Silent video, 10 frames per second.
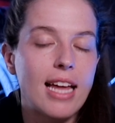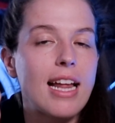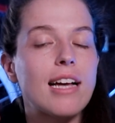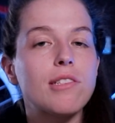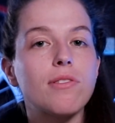and
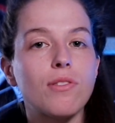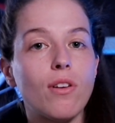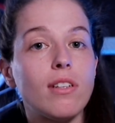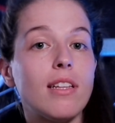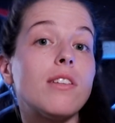as a
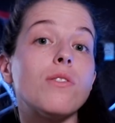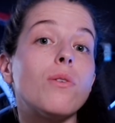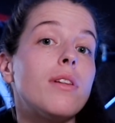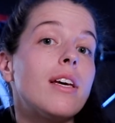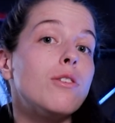result, this has
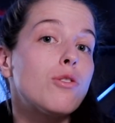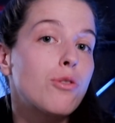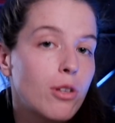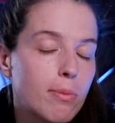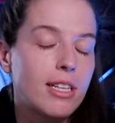only
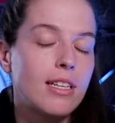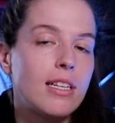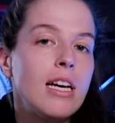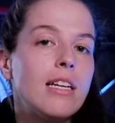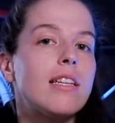
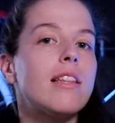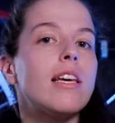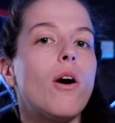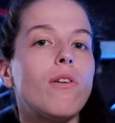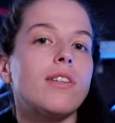contributed to
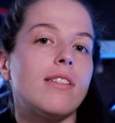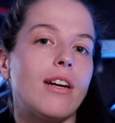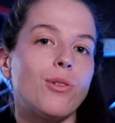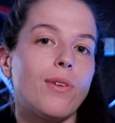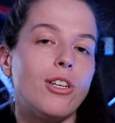the
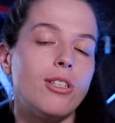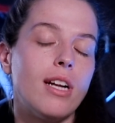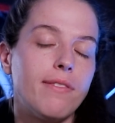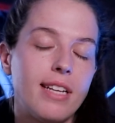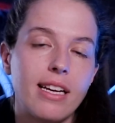
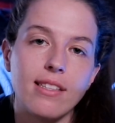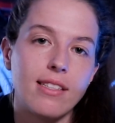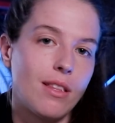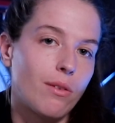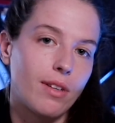oversaturation of
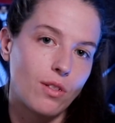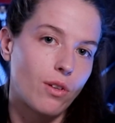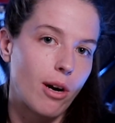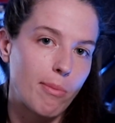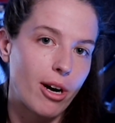Teslas in the rental car